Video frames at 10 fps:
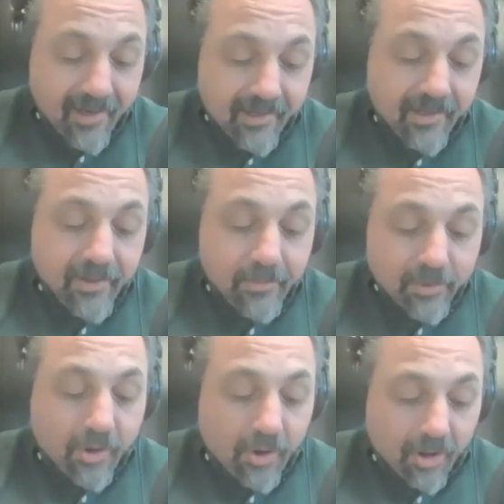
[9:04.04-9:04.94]
And the number
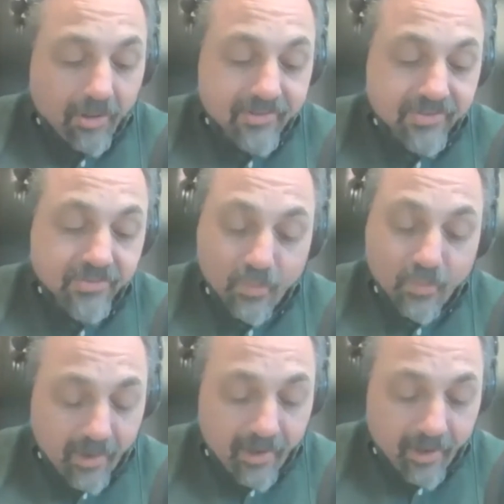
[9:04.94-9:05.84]
to call is
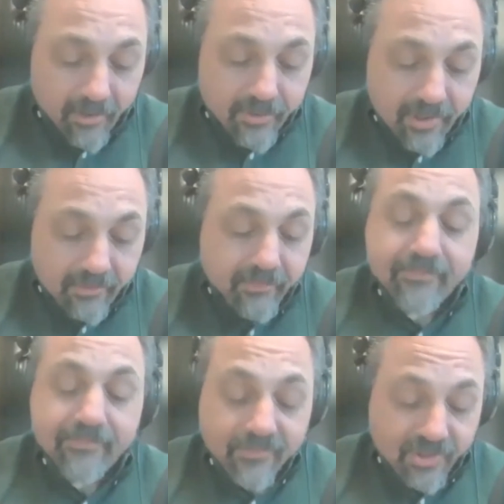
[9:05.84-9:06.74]
1 800
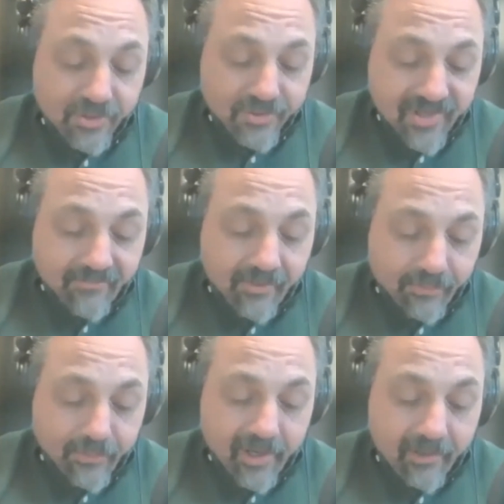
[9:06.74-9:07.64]

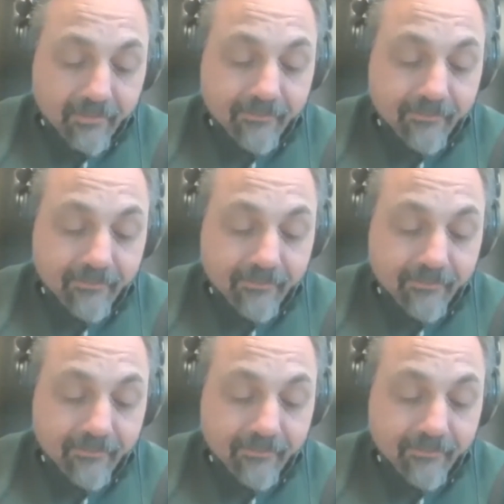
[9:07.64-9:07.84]
273